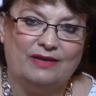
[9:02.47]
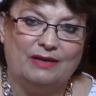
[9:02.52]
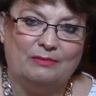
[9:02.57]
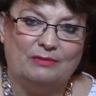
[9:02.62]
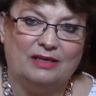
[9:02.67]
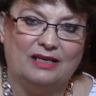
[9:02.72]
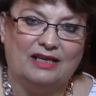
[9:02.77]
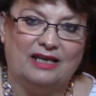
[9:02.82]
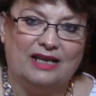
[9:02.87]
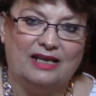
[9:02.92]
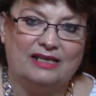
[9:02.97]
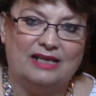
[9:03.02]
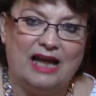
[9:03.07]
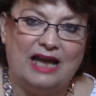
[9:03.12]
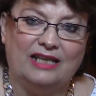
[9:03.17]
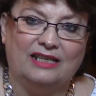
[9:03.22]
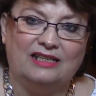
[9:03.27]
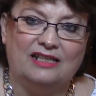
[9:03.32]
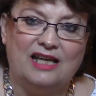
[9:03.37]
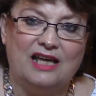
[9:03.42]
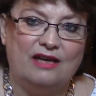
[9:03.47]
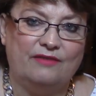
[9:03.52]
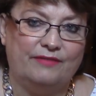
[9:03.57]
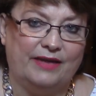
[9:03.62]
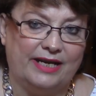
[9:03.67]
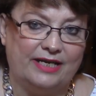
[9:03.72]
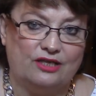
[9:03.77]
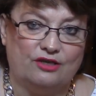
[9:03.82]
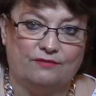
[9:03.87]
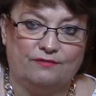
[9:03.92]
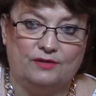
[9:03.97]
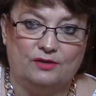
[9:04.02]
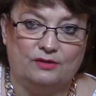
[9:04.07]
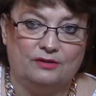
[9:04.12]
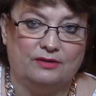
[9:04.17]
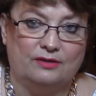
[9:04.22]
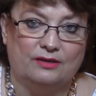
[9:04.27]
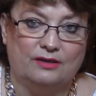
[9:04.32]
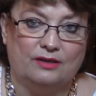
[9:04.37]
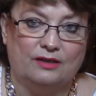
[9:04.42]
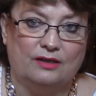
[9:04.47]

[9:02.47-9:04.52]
I'm gonna I love Angel Food,